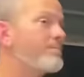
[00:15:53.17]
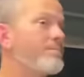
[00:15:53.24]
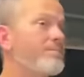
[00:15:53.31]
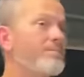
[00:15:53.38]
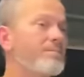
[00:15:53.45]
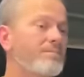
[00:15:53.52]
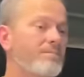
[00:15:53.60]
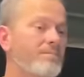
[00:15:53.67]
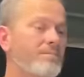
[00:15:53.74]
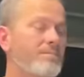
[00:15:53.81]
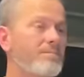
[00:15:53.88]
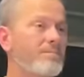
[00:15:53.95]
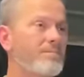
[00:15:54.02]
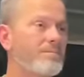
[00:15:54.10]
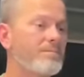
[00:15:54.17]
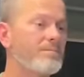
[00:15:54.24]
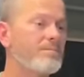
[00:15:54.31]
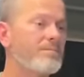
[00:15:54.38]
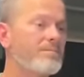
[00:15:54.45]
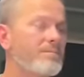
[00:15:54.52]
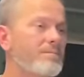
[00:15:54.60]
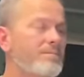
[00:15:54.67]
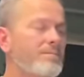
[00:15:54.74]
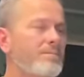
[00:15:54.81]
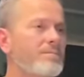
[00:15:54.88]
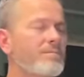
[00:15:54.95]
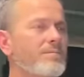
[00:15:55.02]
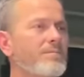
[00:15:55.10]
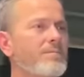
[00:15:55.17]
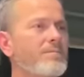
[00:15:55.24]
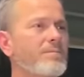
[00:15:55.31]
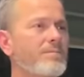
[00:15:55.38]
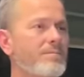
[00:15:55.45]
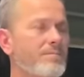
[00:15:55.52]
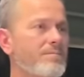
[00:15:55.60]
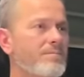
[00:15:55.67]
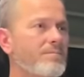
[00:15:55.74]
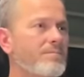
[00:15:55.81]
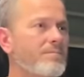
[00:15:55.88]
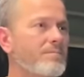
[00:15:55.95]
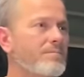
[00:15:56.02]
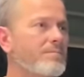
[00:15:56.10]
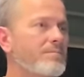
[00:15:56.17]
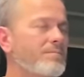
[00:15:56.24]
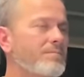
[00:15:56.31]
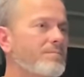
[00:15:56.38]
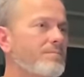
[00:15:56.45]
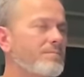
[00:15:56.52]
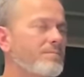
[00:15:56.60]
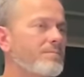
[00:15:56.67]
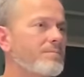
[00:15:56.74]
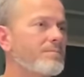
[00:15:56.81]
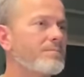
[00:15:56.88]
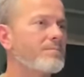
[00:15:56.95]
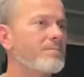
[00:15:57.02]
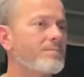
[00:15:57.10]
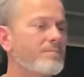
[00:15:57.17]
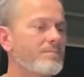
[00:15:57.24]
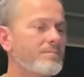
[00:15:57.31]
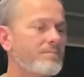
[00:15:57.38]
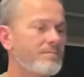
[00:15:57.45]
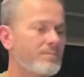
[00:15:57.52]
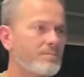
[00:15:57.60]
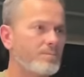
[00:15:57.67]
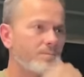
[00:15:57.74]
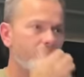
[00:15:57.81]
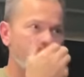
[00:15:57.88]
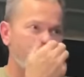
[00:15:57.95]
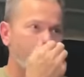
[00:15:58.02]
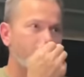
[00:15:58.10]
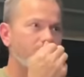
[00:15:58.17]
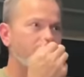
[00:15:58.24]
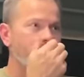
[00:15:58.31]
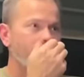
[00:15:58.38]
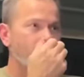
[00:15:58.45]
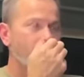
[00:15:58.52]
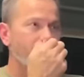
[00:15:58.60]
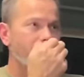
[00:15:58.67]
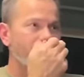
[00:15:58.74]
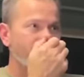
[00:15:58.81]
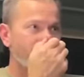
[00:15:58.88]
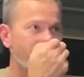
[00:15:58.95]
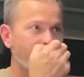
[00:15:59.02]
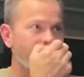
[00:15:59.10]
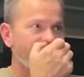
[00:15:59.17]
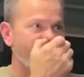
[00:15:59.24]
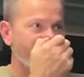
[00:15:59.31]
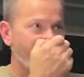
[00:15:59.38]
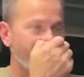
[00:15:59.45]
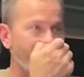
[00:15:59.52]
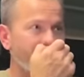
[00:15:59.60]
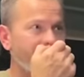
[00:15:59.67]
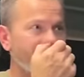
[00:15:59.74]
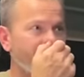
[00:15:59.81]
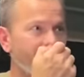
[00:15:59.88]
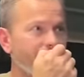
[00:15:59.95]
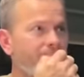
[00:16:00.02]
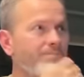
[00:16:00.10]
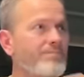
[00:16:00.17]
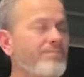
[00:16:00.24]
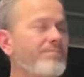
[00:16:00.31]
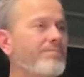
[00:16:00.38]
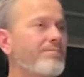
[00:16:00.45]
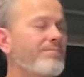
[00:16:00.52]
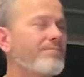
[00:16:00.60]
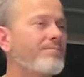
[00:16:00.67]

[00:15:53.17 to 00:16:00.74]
(silent)